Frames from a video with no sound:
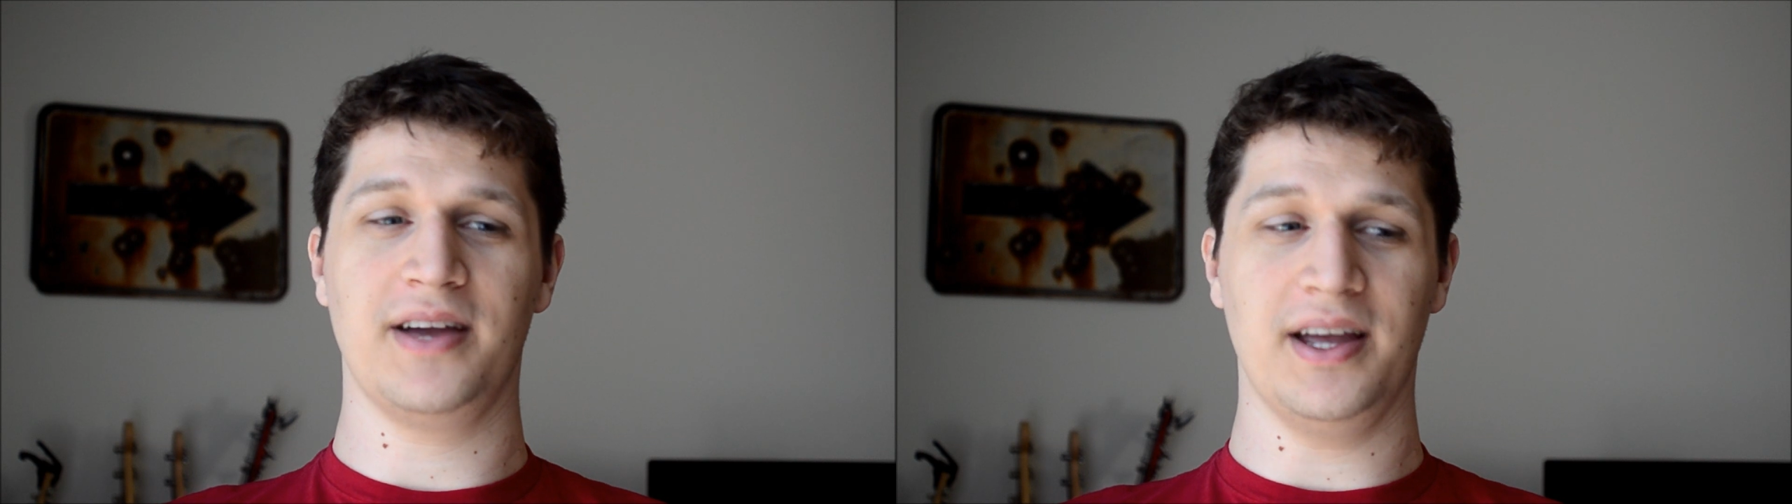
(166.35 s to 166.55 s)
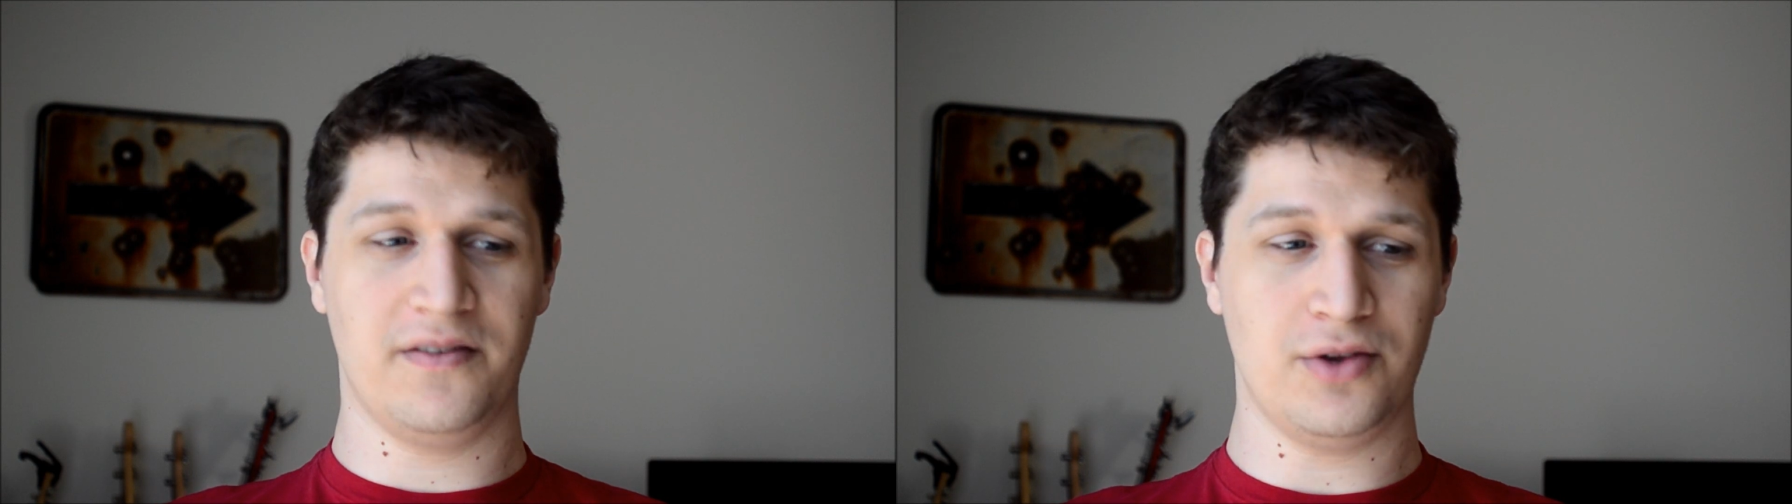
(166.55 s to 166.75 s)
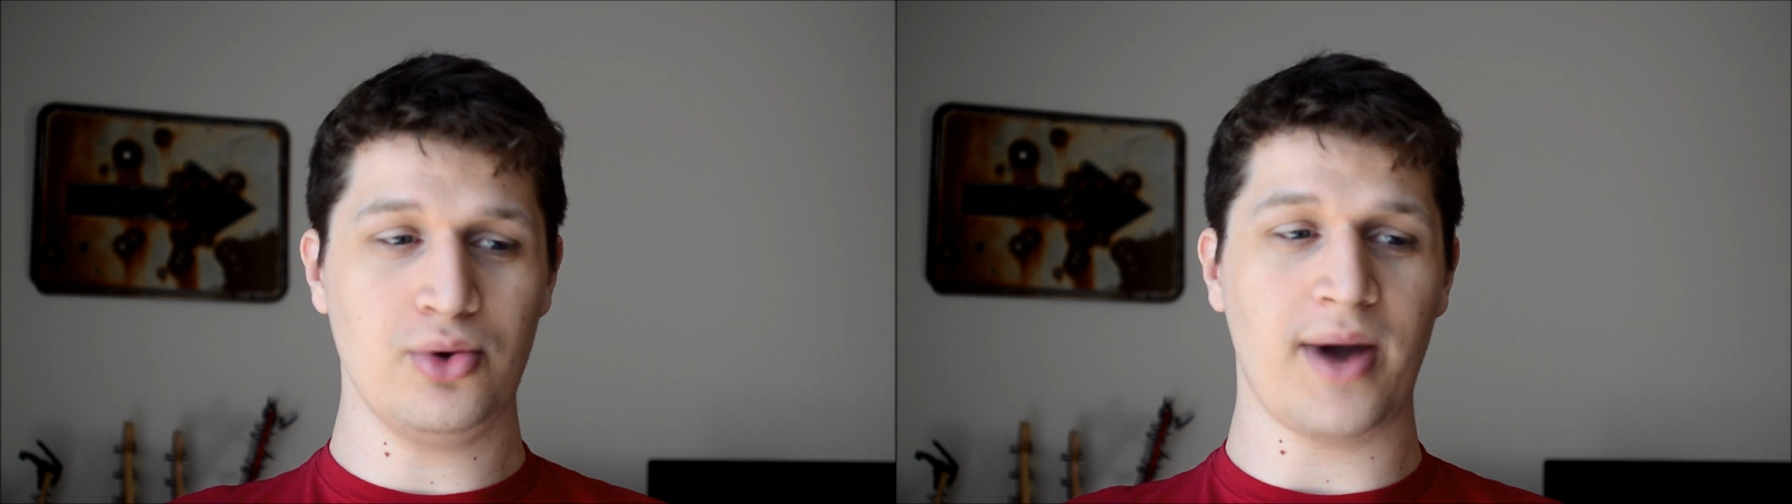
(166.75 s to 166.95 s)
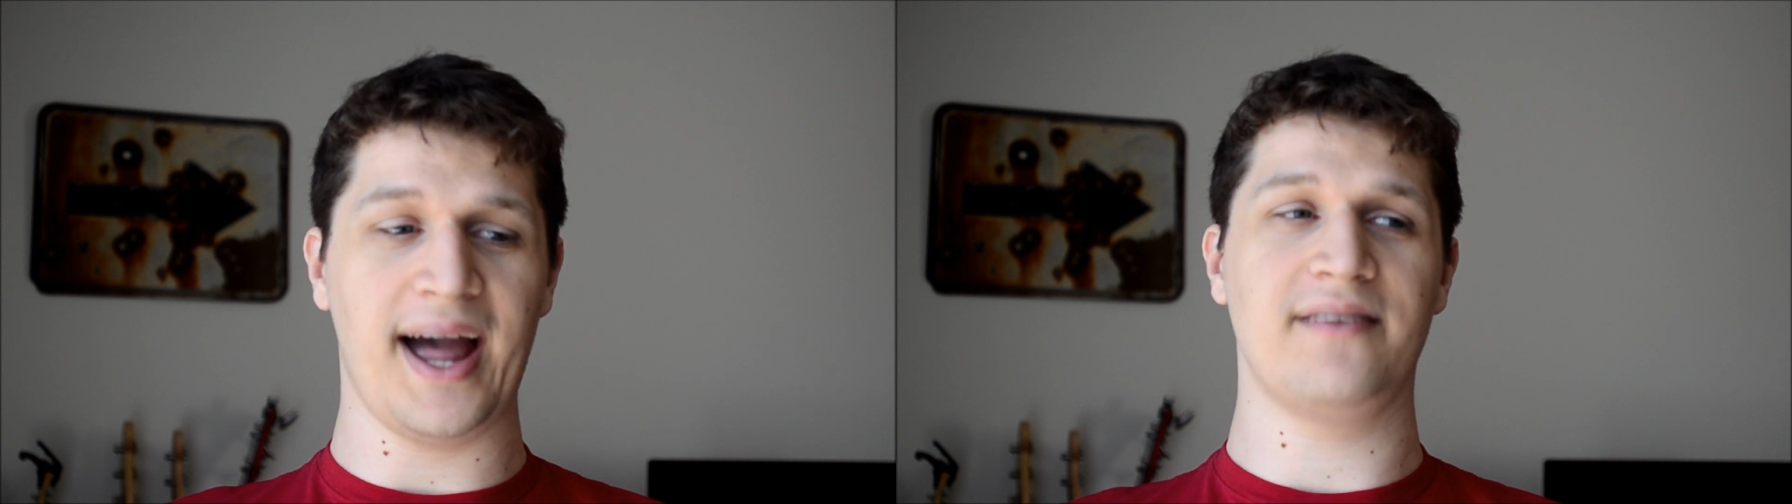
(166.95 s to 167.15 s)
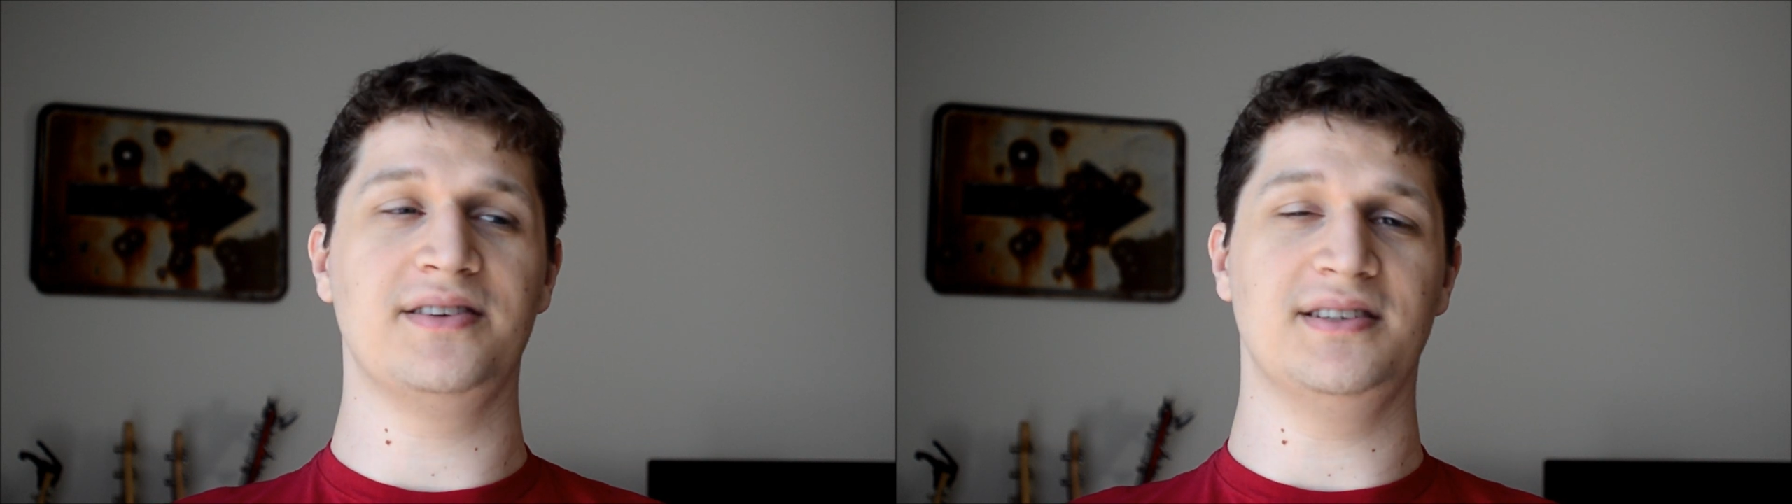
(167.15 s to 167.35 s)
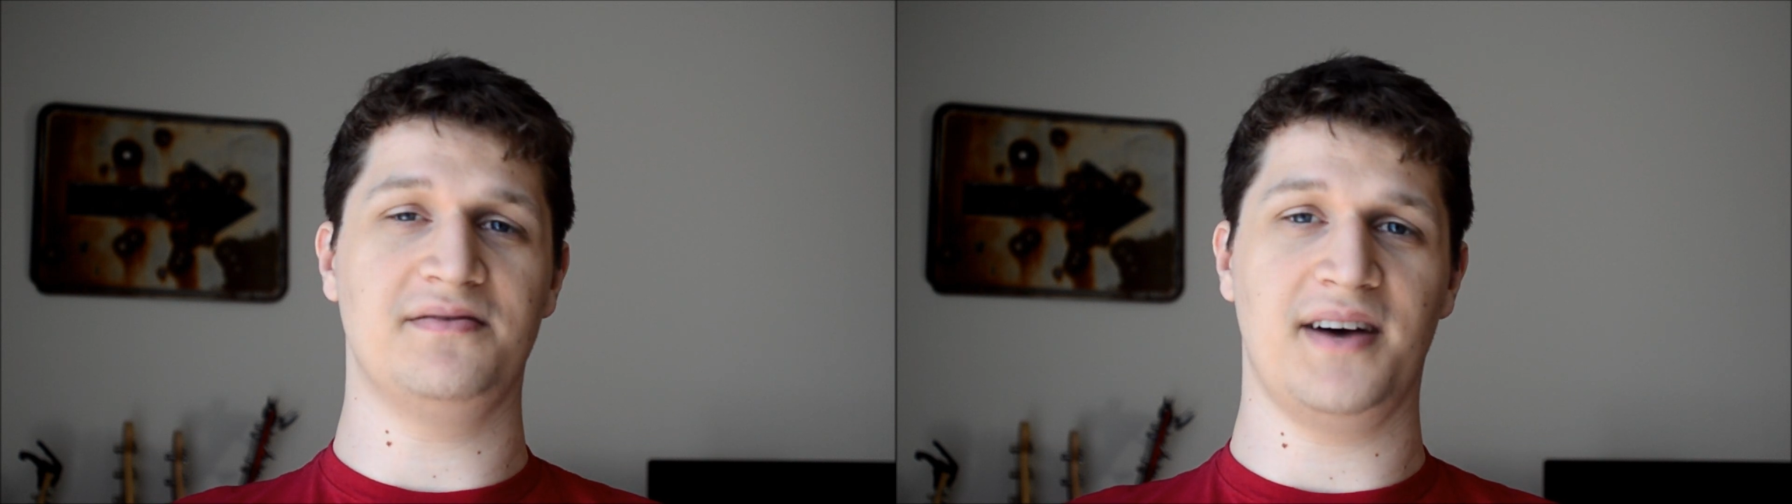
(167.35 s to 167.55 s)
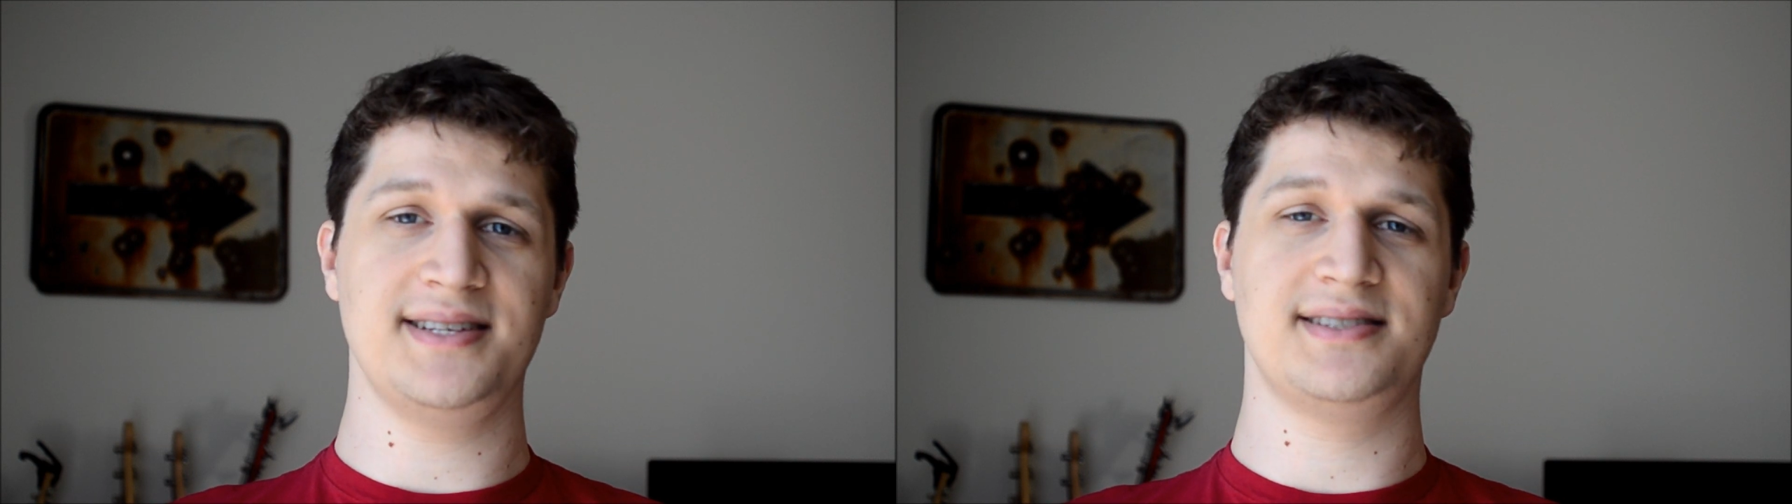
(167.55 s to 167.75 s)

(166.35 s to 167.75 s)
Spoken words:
If you have a device